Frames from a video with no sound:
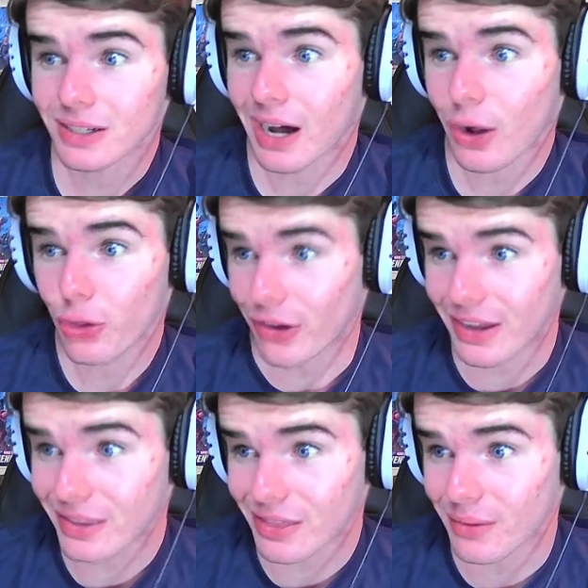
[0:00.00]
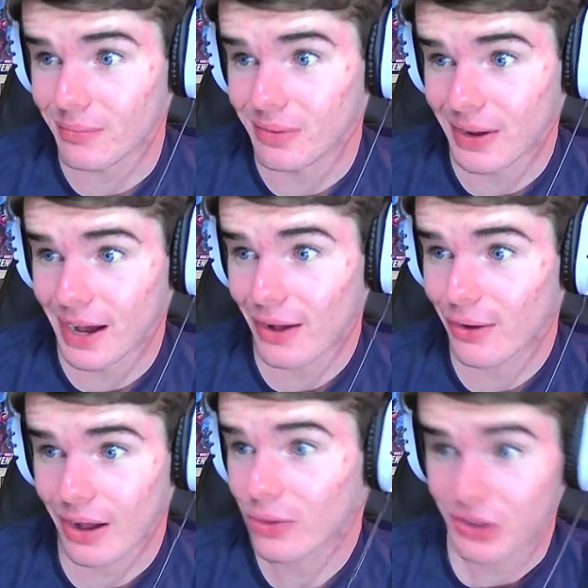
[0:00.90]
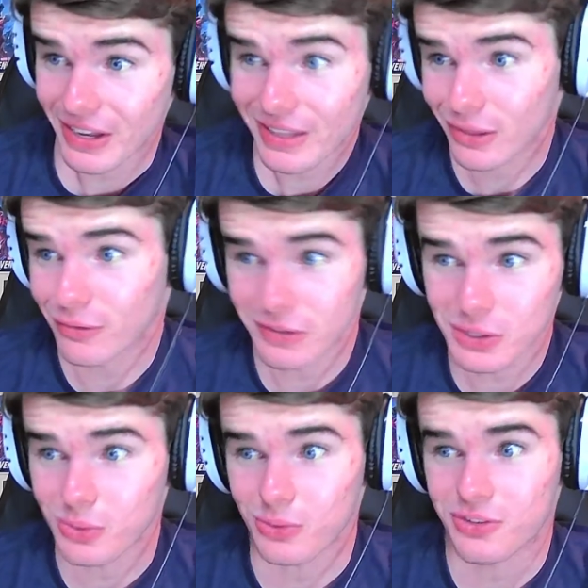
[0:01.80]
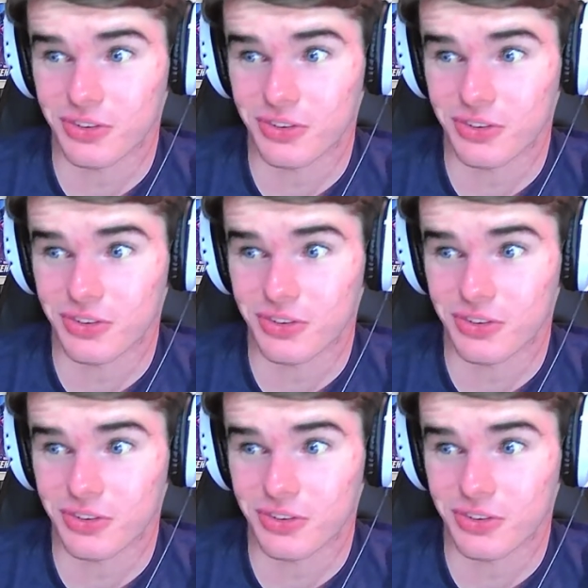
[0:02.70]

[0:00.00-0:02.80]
take them. I'll take the views.